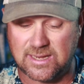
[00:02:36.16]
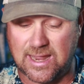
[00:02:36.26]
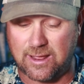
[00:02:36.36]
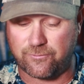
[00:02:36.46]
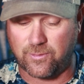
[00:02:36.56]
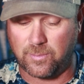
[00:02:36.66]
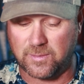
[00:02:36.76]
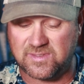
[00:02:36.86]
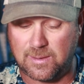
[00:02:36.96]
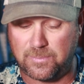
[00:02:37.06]
in that. From the
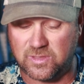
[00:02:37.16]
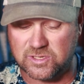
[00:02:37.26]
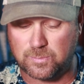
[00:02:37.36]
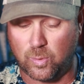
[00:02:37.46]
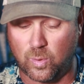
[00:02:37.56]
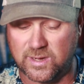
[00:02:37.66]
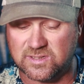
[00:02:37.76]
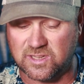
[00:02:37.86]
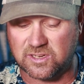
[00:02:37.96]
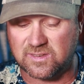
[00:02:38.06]
tip of this point
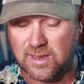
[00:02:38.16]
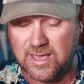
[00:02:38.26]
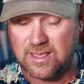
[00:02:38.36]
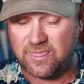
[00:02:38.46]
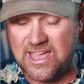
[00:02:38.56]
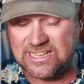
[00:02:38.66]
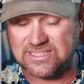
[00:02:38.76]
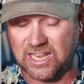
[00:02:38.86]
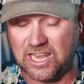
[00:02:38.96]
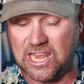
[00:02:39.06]
to the, that's
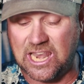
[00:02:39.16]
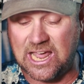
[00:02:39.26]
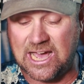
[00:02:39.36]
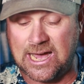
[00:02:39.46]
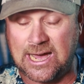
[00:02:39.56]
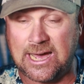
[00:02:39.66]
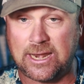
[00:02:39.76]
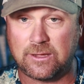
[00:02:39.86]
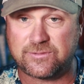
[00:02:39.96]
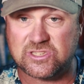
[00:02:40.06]
a
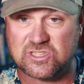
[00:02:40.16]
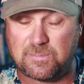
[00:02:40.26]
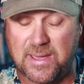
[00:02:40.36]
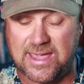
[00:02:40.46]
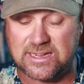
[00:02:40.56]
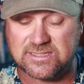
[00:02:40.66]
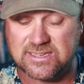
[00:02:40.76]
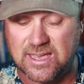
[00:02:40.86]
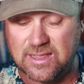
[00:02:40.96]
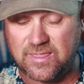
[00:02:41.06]
lot of
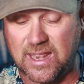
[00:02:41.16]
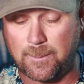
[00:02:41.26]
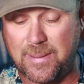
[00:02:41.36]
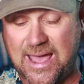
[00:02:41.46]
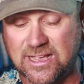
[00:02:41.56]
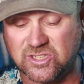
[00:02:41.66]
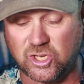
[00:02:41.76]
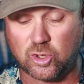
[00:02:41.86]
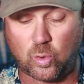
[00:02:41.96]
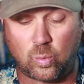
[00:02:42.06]
space that a bass
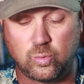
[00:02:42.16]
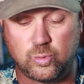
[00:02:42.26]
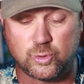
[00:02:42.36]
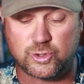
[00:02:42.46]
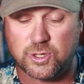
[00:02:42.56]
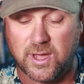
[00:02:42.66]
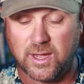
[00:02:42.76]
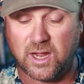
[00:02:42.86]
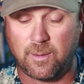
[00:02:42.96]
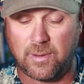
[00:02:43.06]
could whoosh,
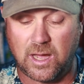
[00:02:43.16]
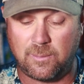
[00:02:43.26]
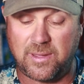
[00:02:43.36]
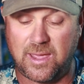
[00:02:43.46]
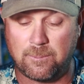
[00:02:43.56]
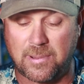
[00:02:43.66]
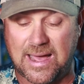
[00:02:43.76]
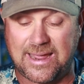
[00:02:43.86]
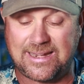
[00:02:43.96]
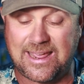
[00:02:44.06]
come up and
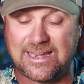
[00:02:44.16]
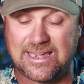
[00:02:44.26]
bite